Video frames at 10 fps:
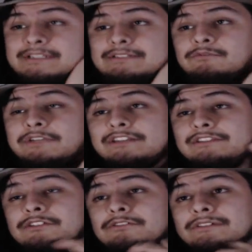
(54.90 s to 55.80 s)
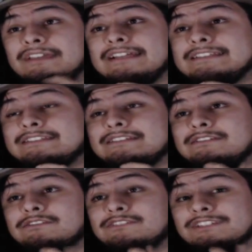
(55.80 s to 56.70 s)
we do get
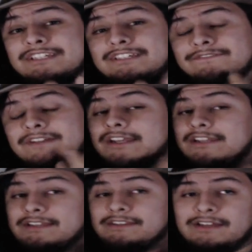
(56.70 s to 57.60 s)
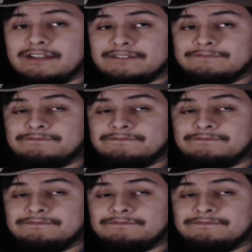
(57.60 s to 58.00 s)
to see, find out